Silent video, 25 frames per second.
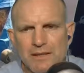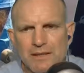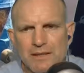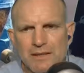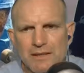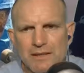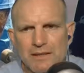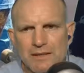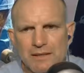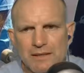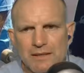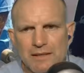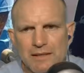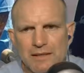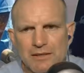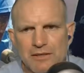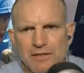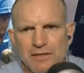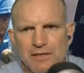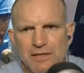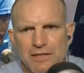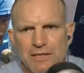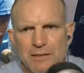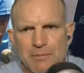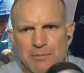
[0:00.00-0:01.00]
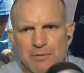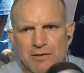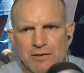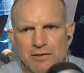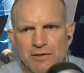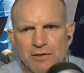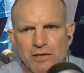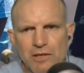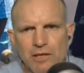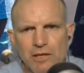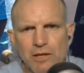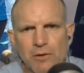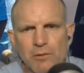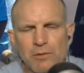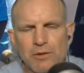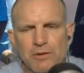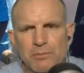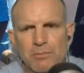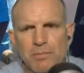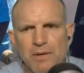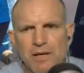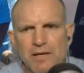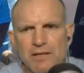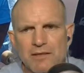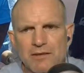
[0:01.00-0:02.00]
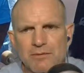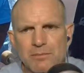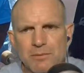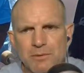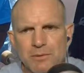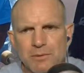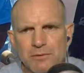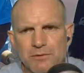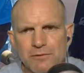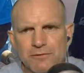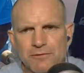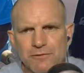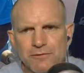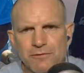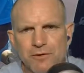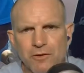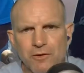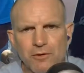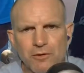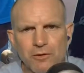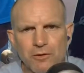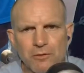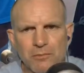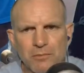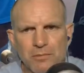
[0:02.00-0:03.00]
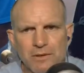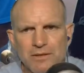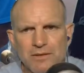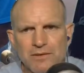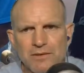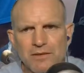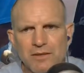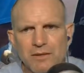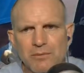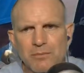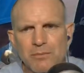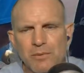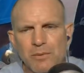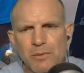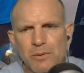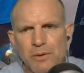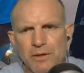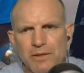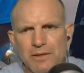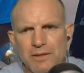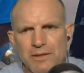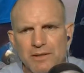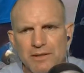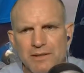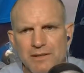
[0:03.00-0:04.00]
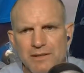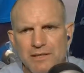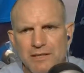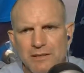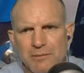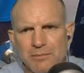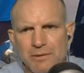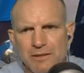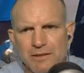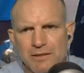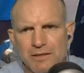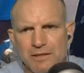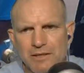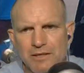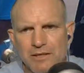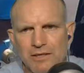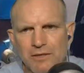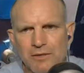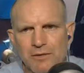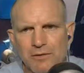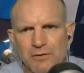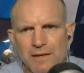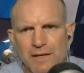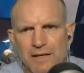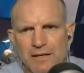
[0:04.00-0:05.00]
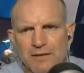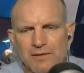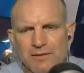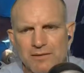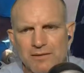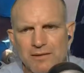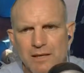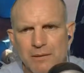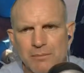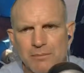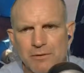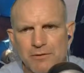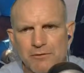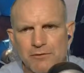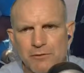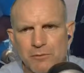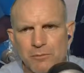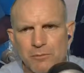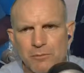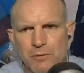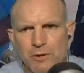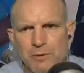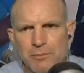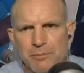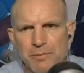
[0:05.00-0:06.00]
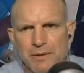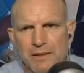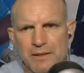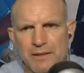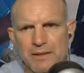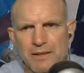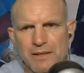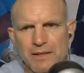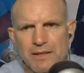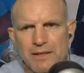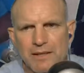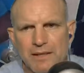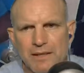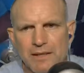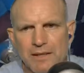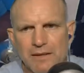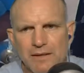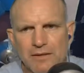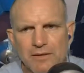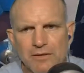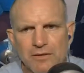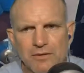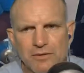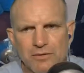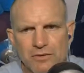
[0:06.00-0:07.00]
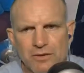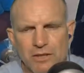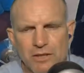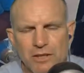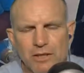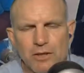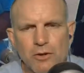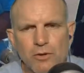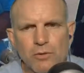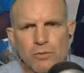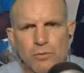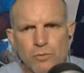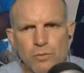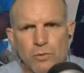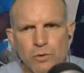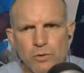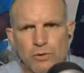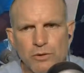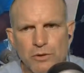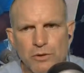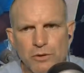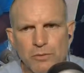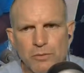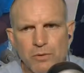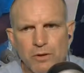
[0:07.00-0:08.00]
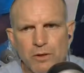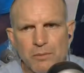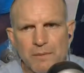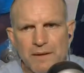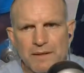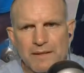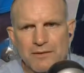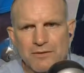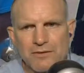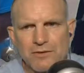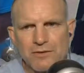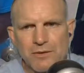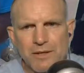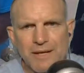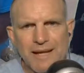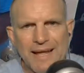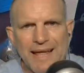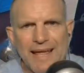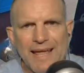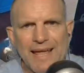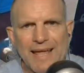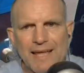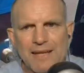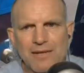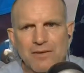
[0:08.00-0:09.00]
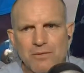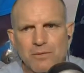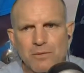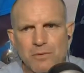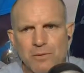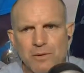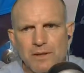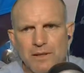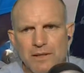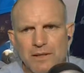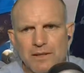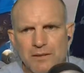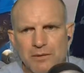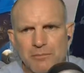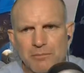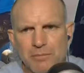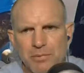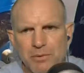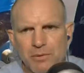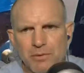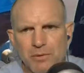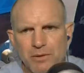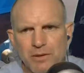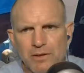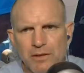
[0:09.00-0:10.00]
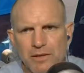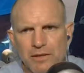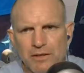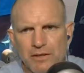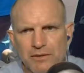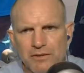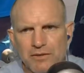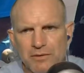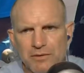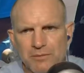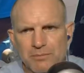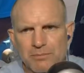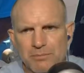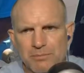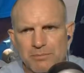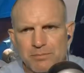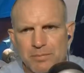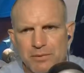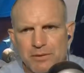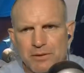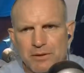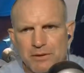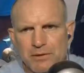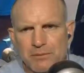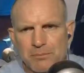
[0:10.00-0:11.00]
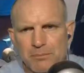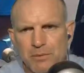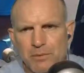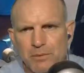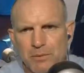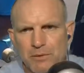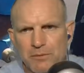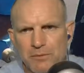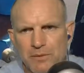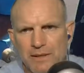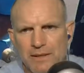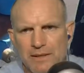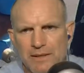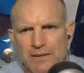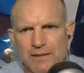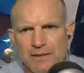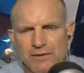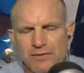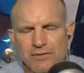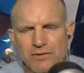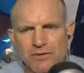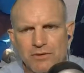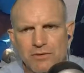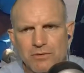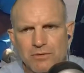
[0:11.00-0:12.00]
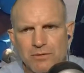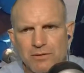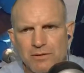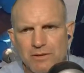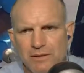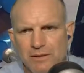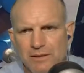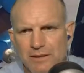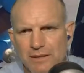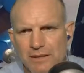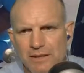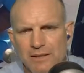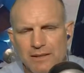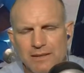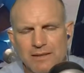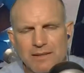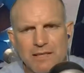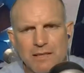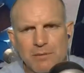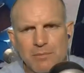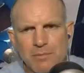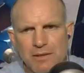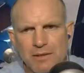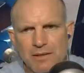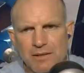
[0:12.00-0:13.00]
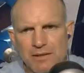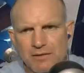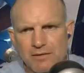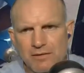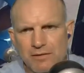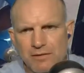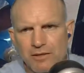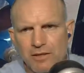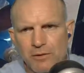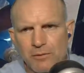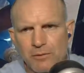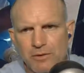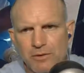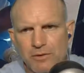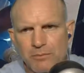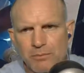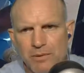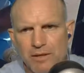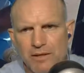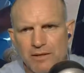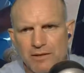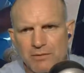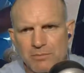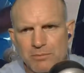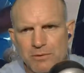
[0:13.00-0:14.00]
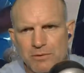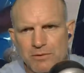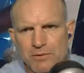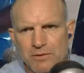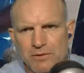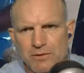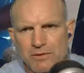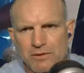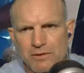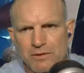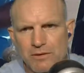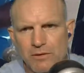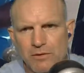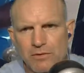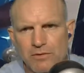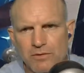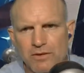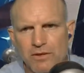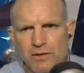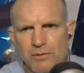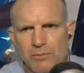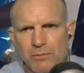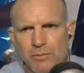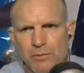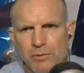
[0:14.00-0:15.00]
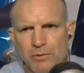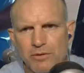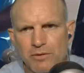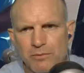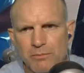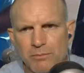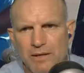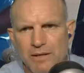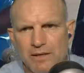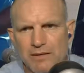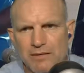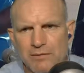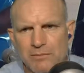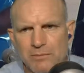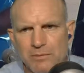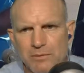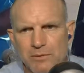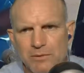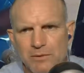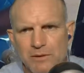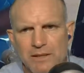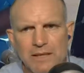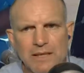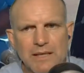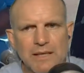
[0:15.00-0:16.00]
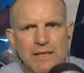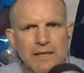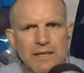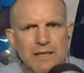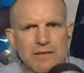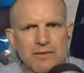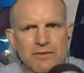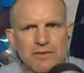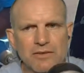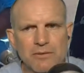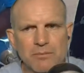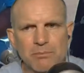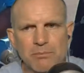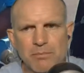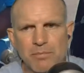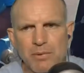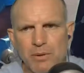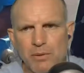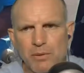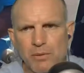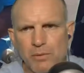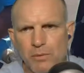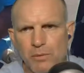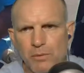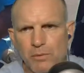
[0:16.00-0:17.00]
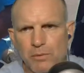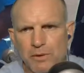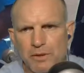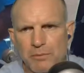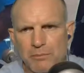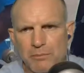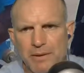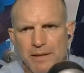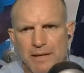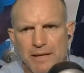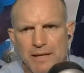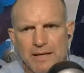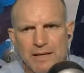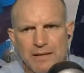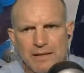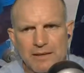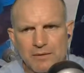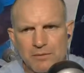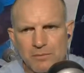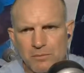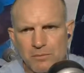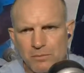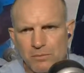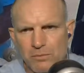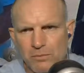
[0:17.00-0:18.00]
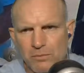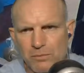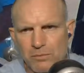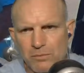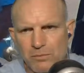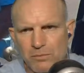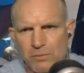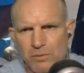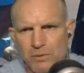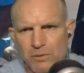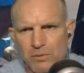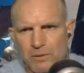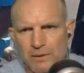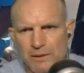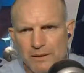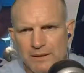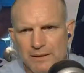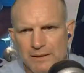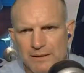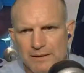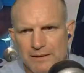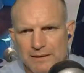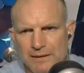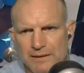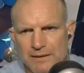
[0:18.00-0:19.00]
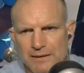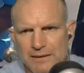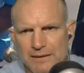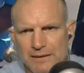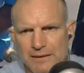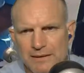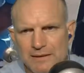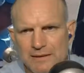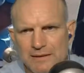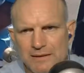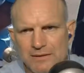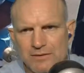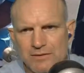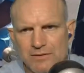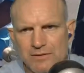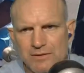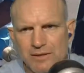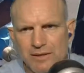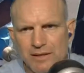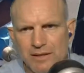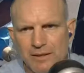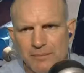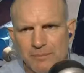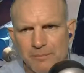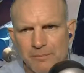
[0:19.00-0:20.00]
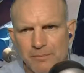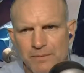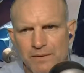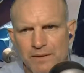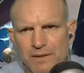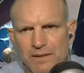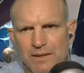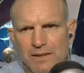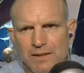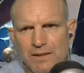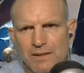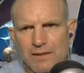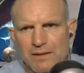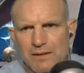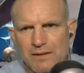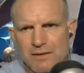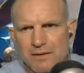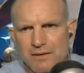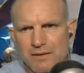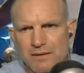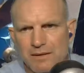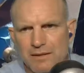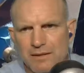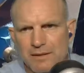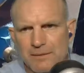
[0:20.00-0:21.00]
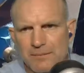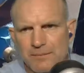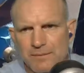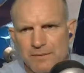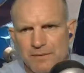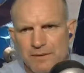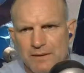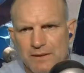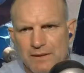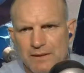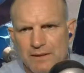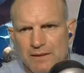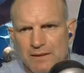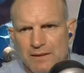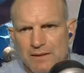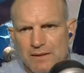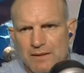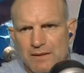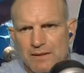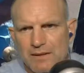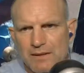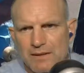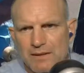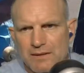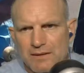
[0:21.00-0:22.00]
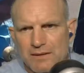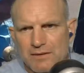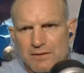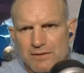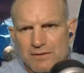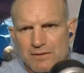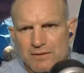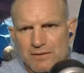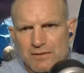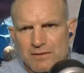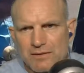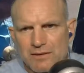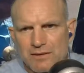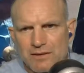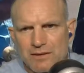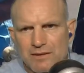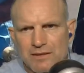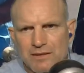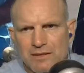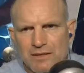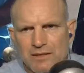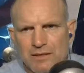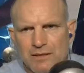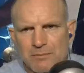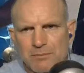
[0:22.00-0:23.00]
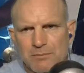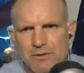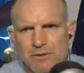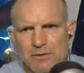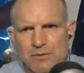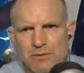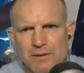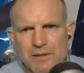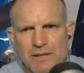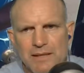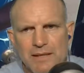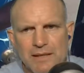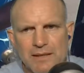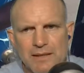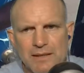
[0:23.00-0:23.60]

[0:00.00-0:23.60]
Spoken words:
Again, now you're going to keep it as low as possible, firmly to the board. Keep it low, and that'll stop it from ripping. And then you just roll your roll up, and that gives you a handle to pull it on. You're just pulling it right against you. Again, keeping it as low as possible, as close to the board as possible, and just pulling it back and rolling it each time. All right. And just keep doing that.